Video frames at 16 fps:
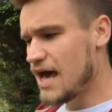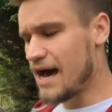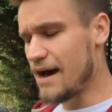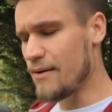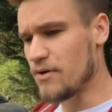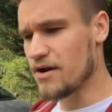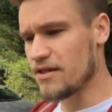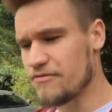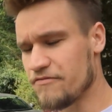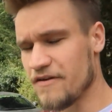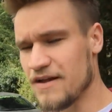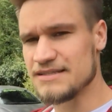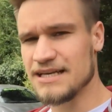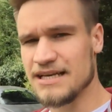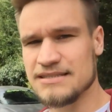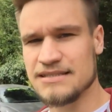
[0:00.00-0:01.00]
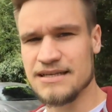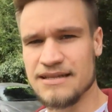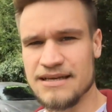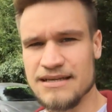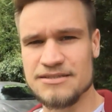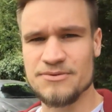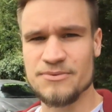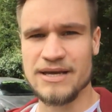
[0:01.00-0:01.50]
And one of the fantastic
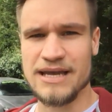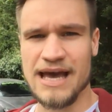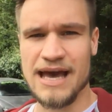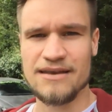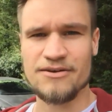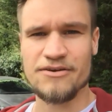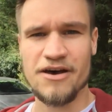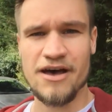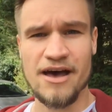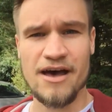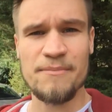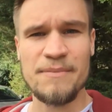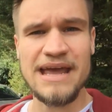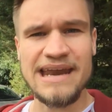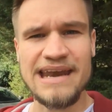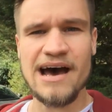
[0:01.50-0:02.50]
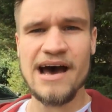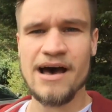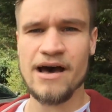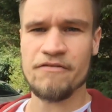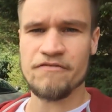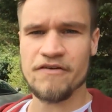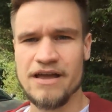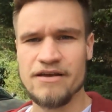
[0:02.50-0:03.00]
things that we had in
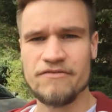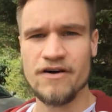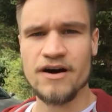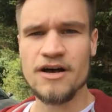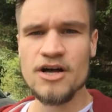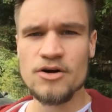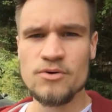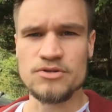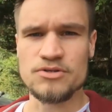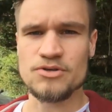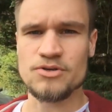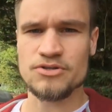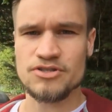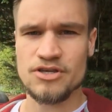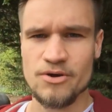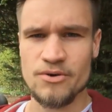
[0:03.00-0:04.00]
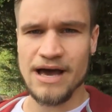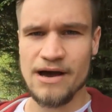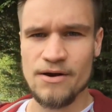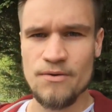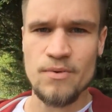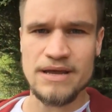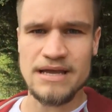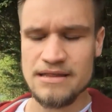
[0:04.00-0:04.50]
our favour was also how
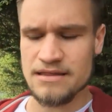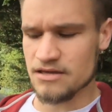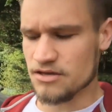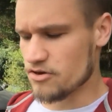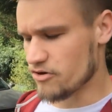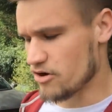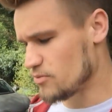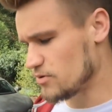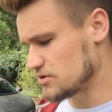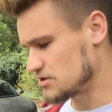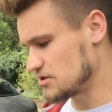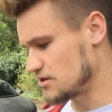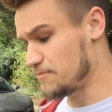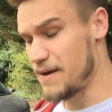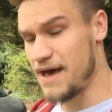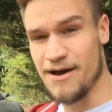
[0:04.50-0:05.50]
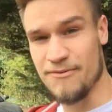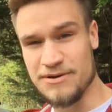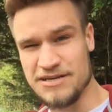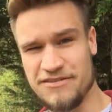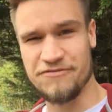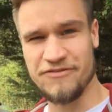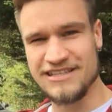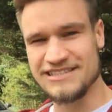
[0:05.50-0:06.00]
weak the euro was to the pound,
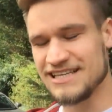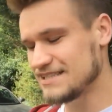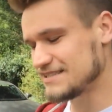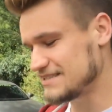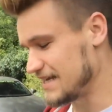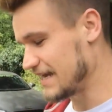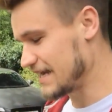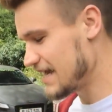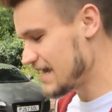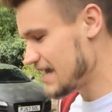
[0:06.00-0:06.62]
which is fantastic.